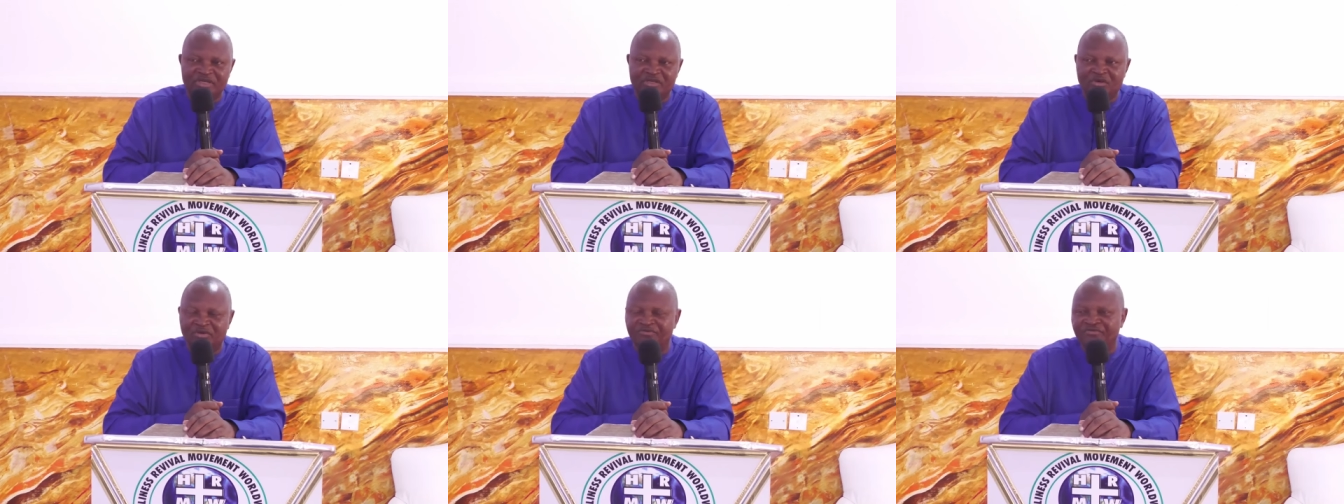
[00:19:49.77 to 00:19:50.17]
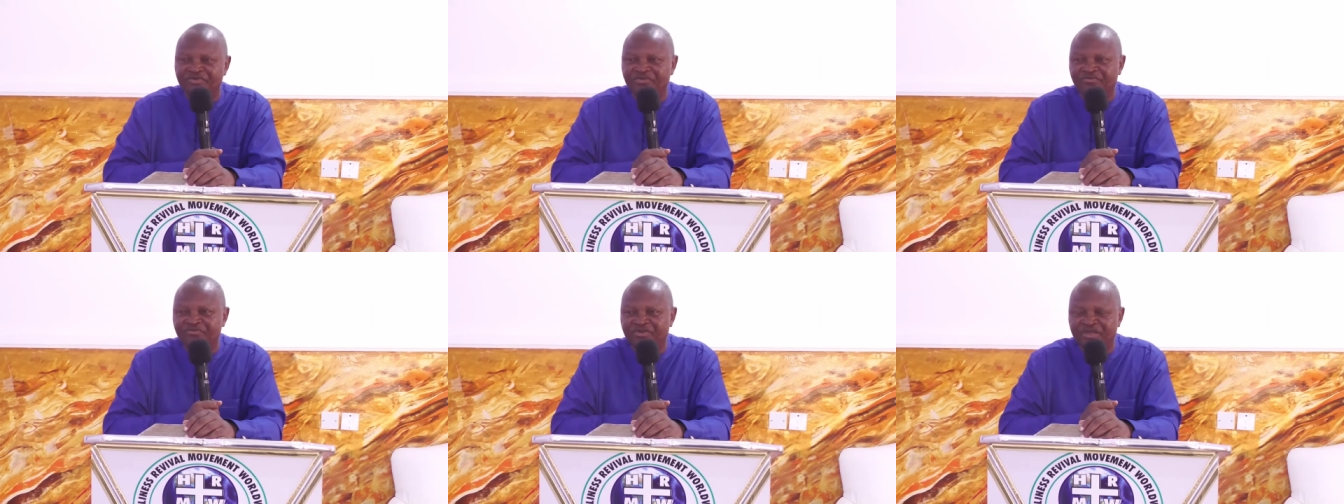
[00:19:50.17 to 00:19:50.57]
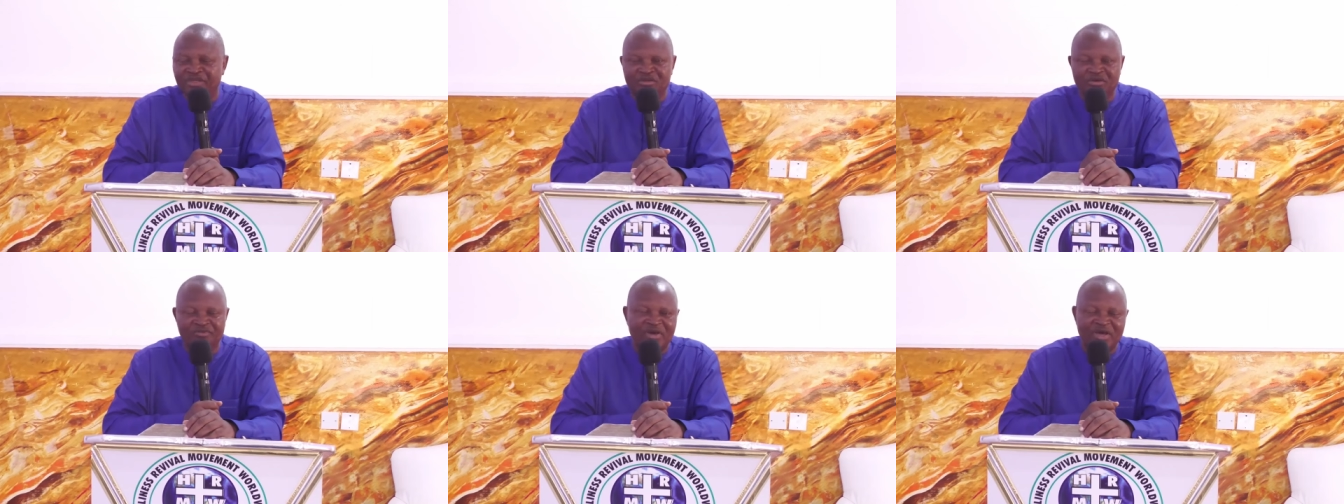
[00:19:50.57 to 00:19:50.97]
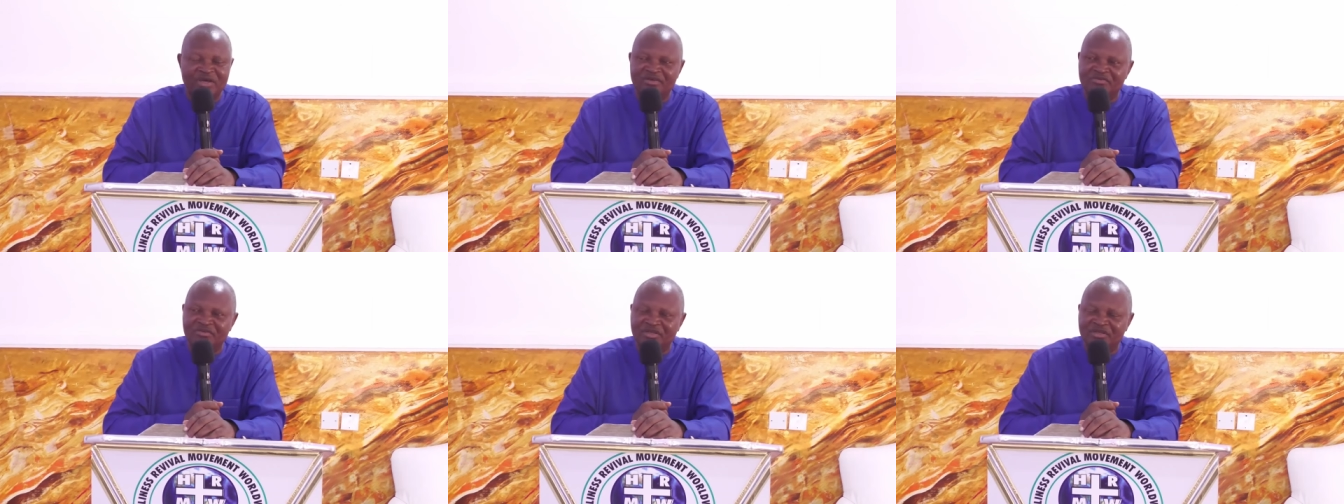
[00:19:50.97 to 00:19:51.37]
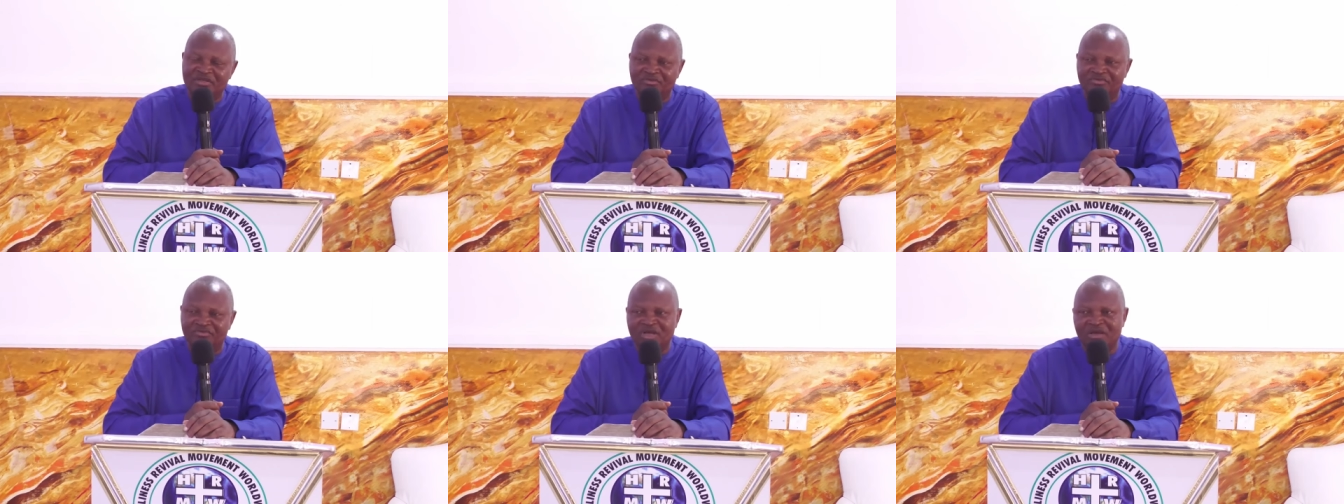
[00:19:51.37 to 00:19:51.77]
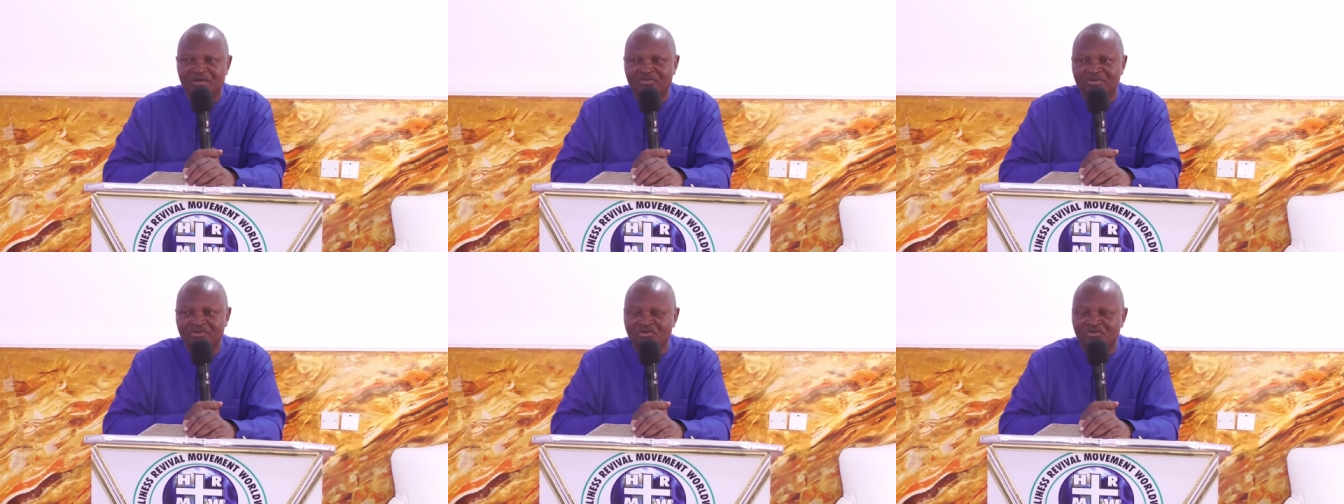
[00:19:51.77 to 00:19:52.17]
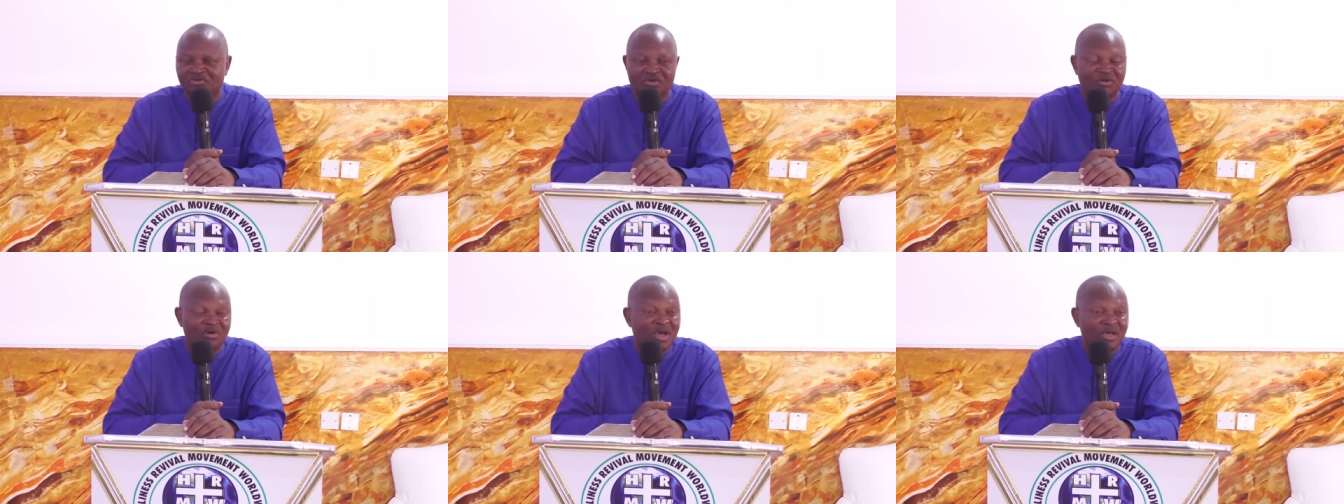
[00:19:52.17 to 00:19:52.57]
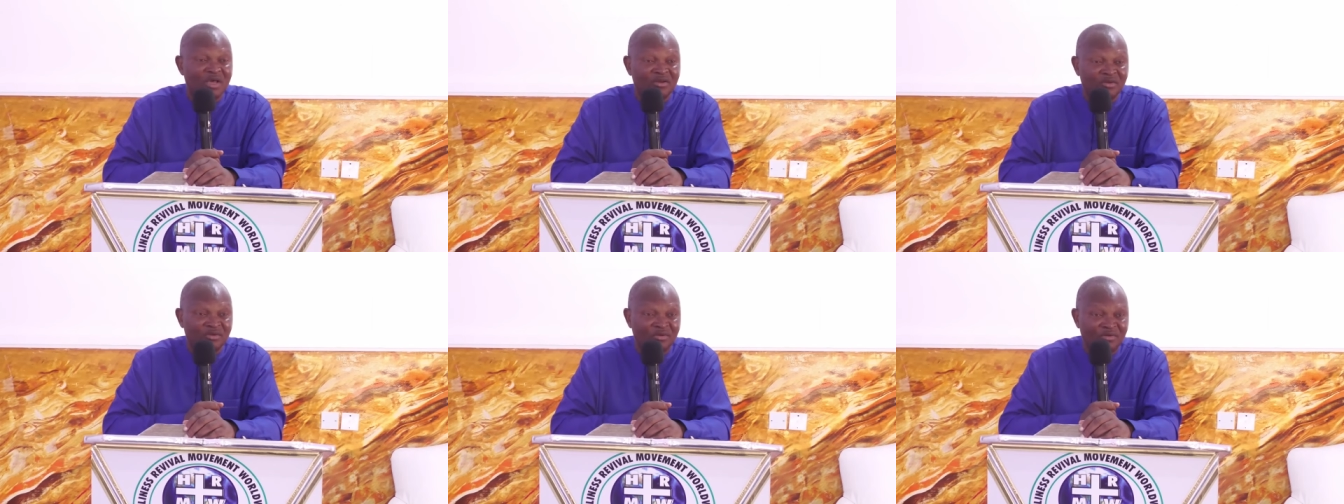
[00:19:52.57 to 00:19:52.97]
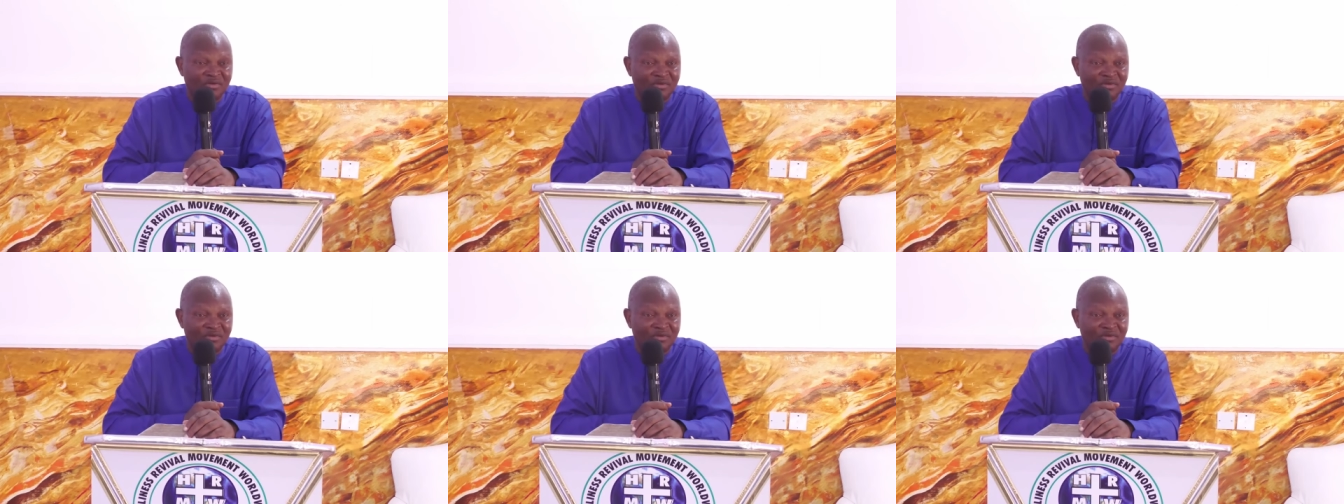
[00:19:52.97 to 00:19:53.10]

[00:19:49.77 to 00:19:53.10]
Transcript: of 50s, of hundreds, of thousands could not handle.